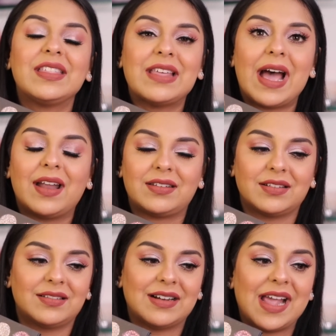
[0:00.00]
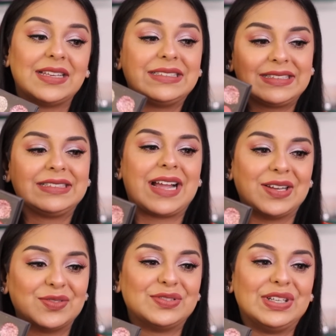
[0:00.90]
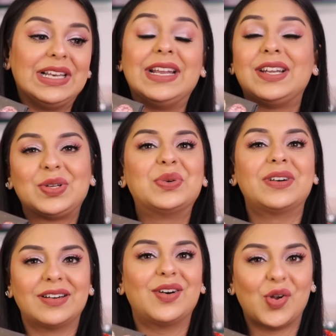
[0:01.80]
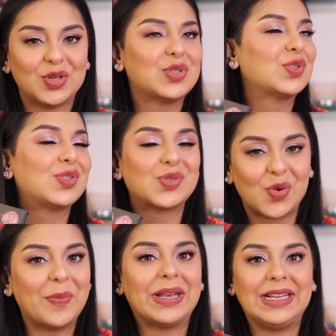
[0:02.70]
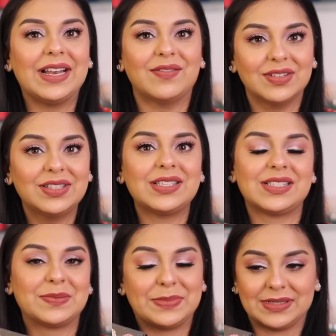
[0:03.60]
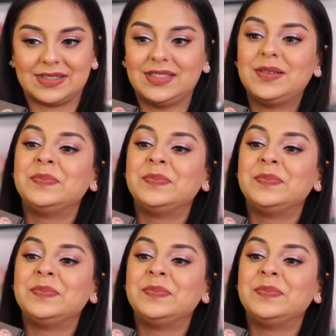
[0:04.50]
that I kind of relate to her on so many levels as a person.